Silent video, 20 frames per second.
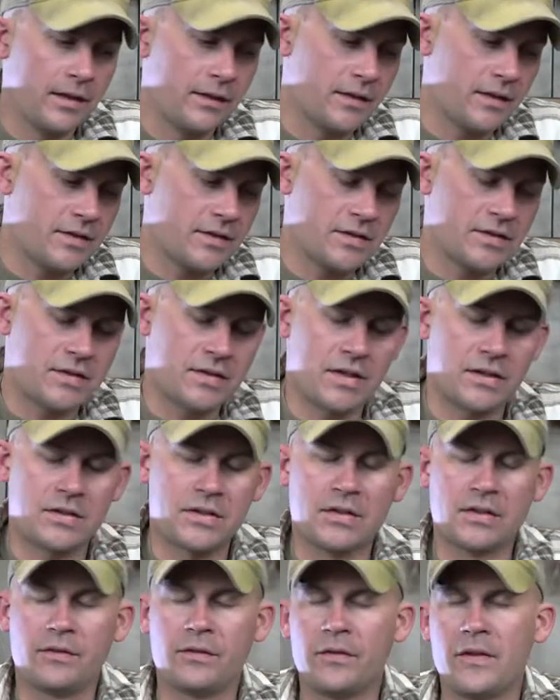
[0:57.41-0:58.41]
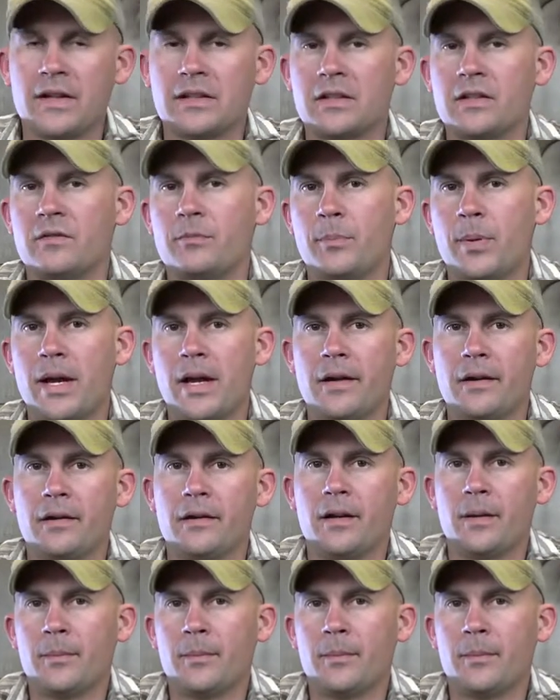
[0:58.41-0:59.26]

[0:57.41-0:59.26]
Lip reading: This is such an effective pattern.